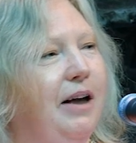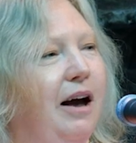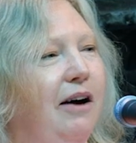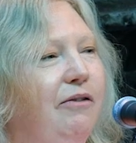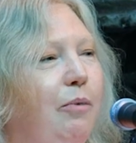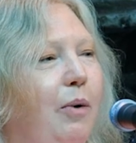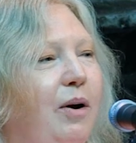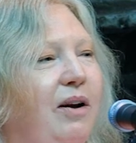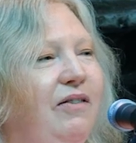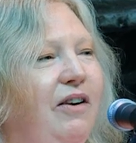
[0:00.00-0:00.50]

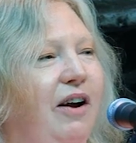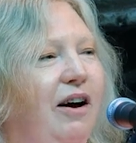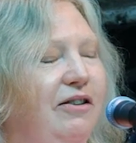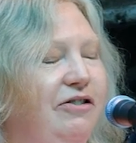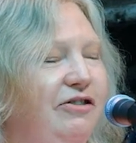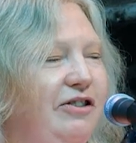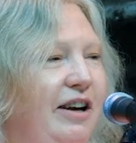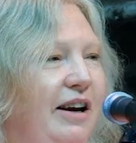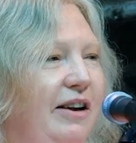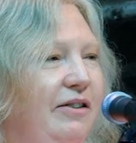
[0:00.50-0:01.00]
of one of
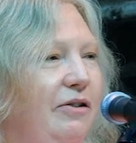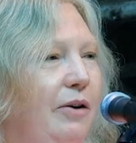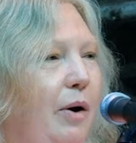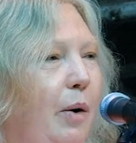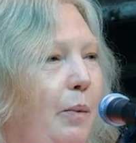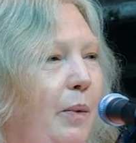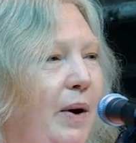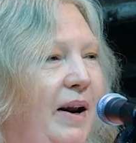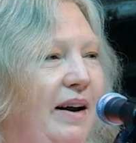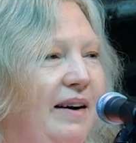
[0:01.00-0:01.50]
last year's
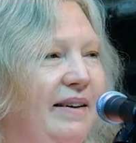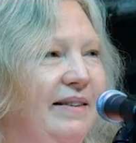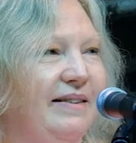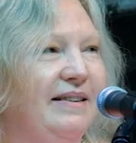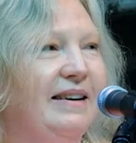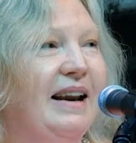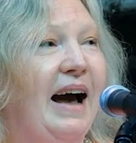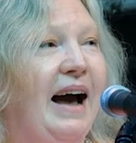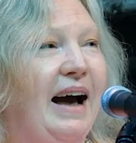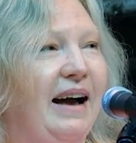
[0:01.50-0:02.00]

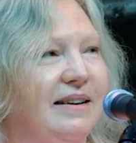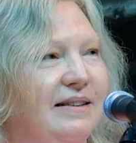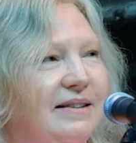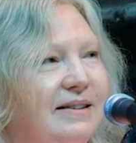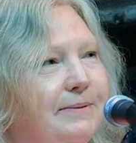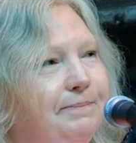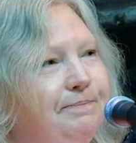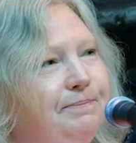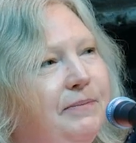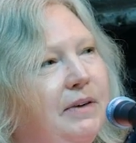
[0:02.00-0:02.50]
winners,
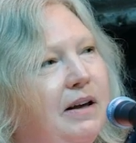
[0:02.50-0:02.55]
Nat,